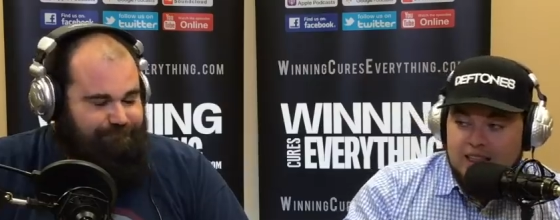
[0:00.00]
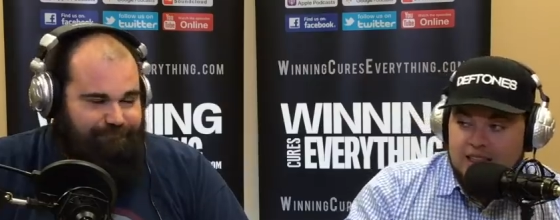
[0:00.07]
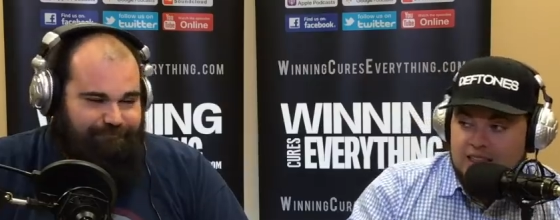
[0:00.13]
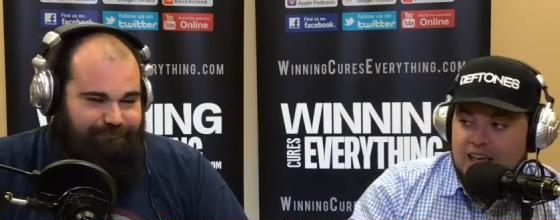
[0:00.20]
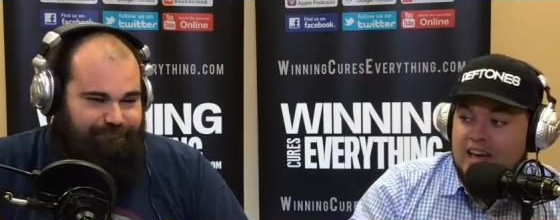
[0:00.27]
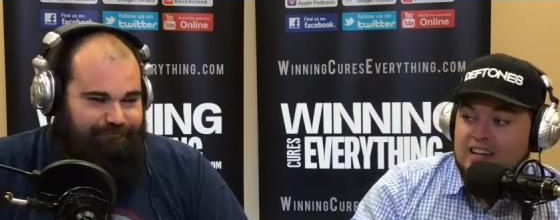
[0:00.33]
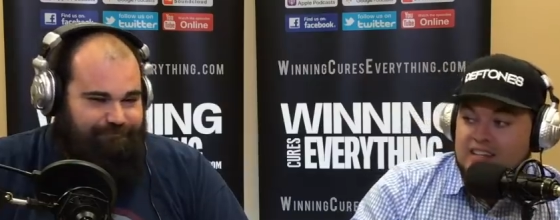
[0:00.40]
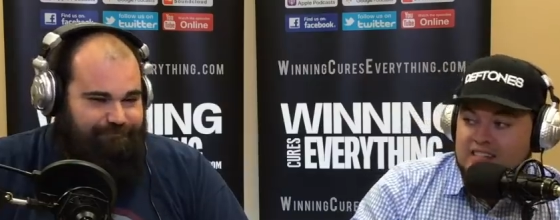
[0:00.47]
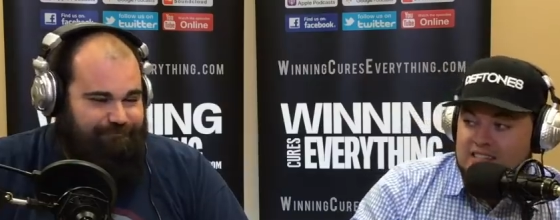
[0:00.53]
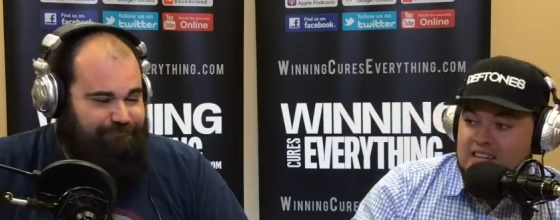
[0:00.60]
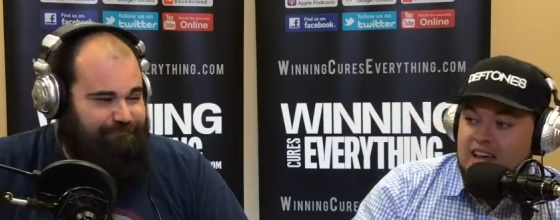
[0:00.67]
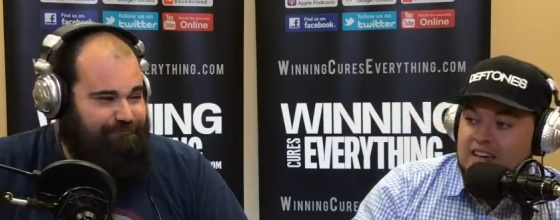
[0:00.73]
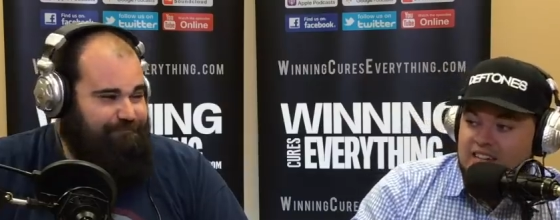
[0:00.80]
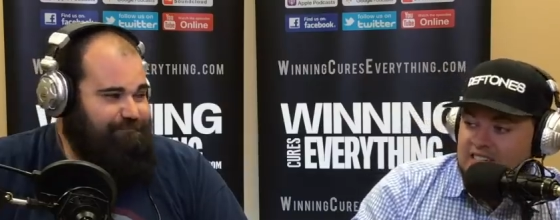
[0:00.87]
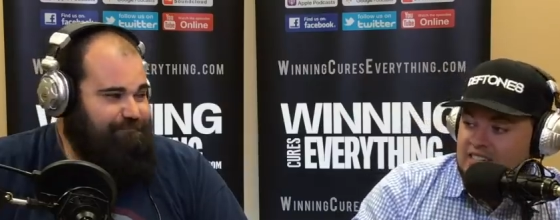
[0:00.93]
Speaker 1: that is
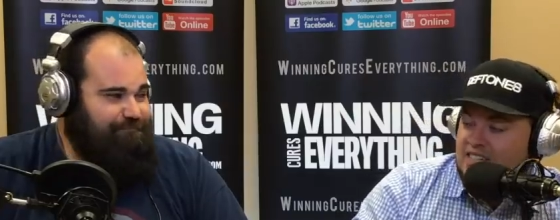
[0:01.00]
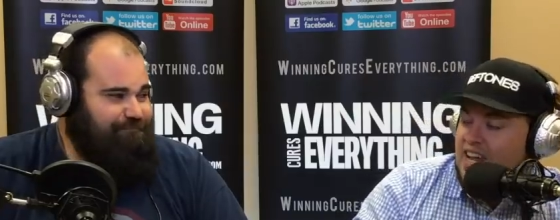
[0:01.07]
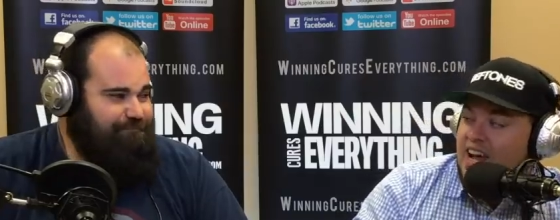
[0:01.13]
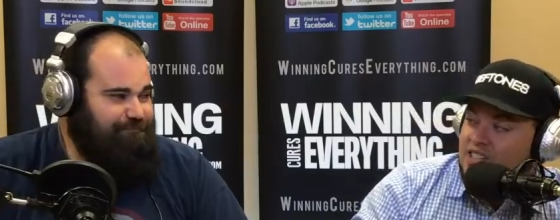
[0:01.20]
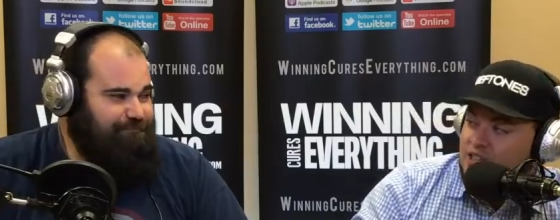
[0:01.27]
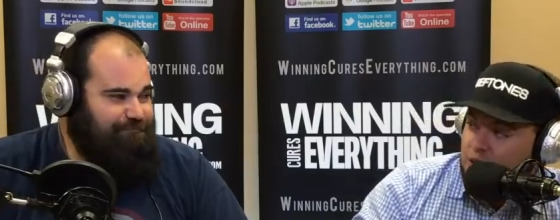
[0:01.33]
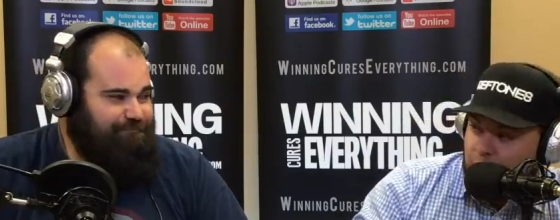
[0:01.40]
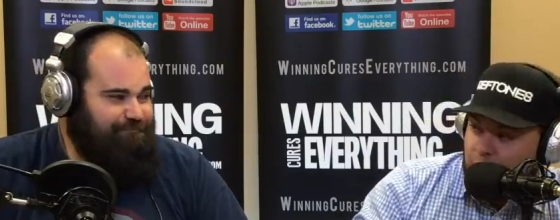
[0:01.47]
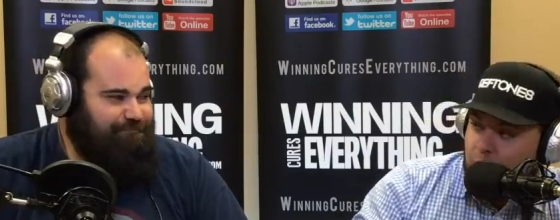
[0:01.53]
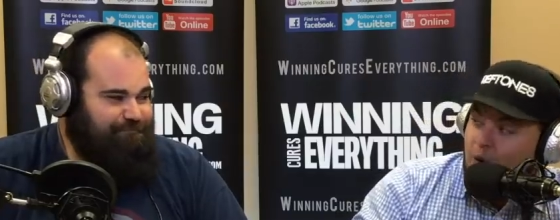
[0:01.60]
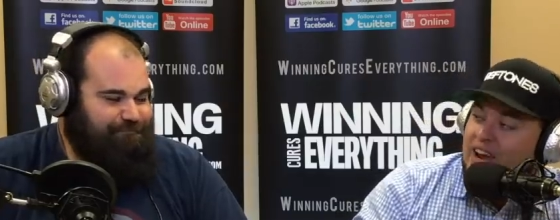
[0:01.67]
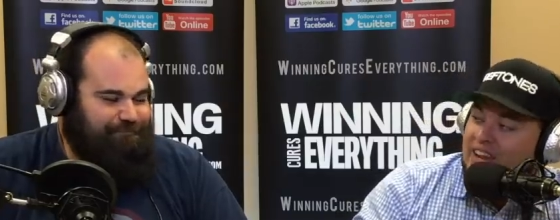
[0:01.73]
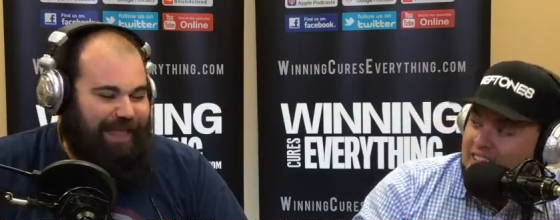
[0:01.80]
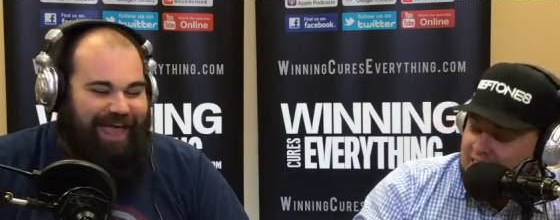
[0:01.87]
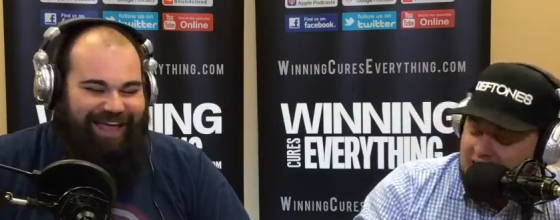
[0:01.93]
a disaster
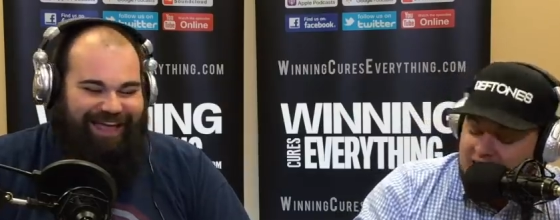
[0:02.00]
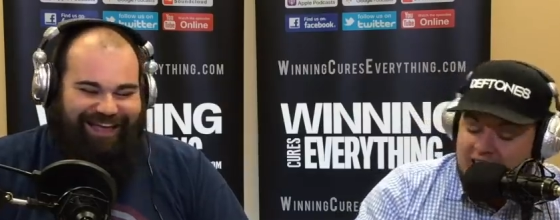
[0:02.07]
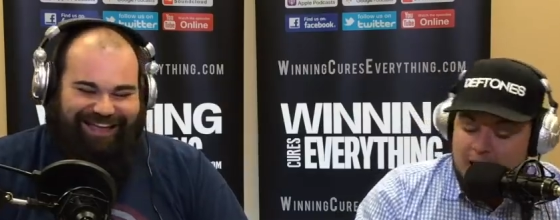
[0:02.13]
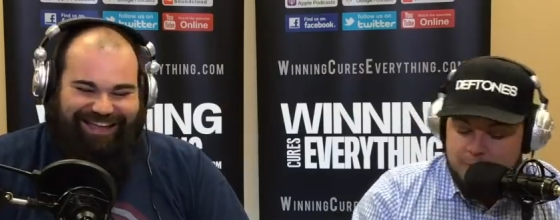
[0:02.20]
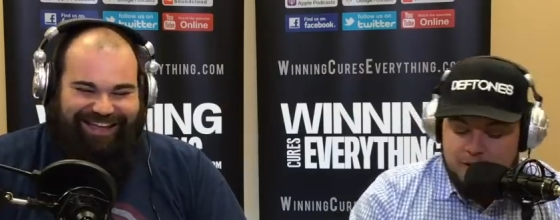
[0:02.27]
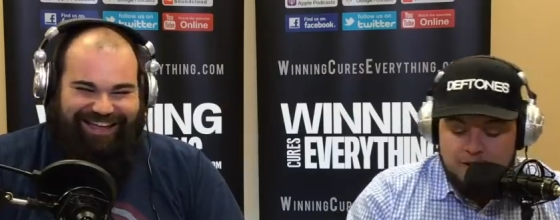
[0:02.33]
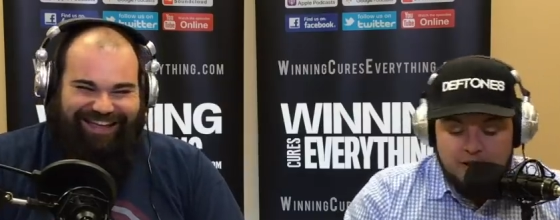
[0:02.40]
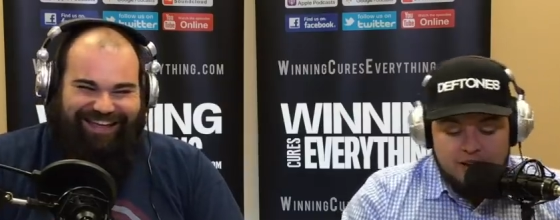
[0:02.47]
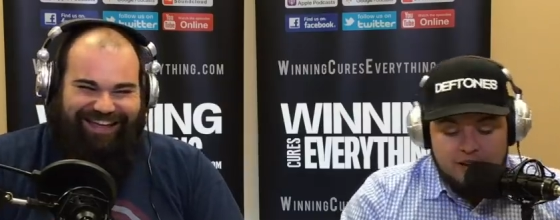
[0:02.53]
waiting to happen.